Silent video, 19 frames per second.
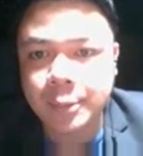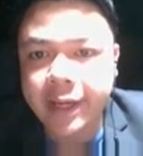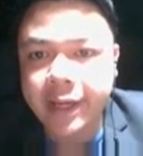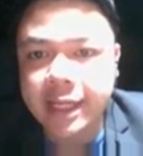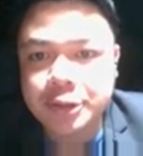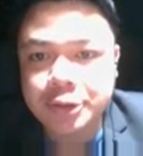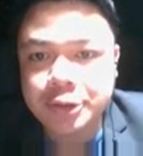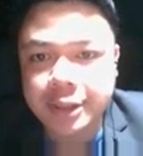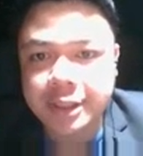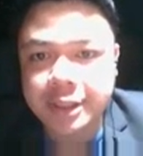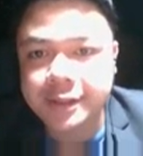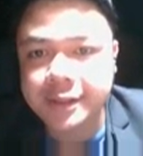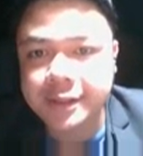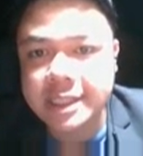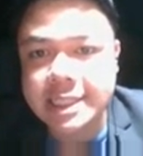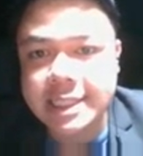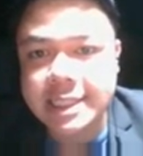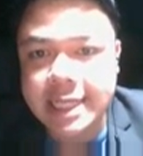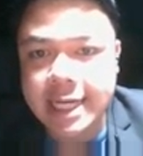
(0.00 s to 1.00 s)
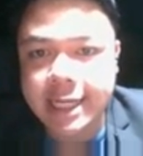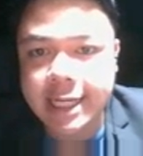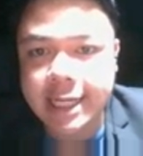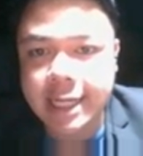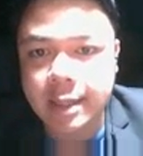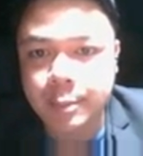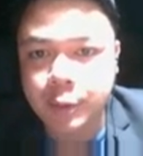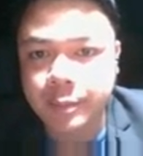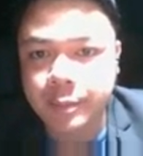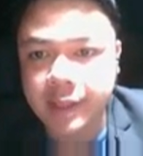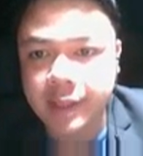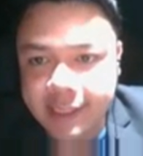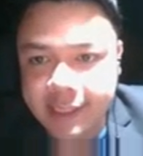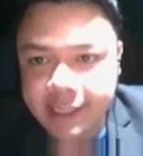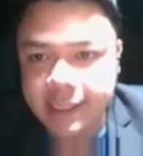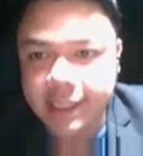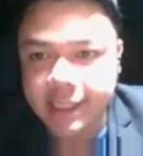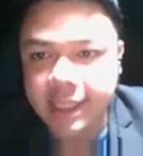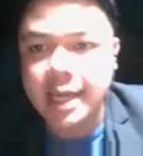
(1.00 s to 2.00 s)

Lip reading: increase their employability. Okay?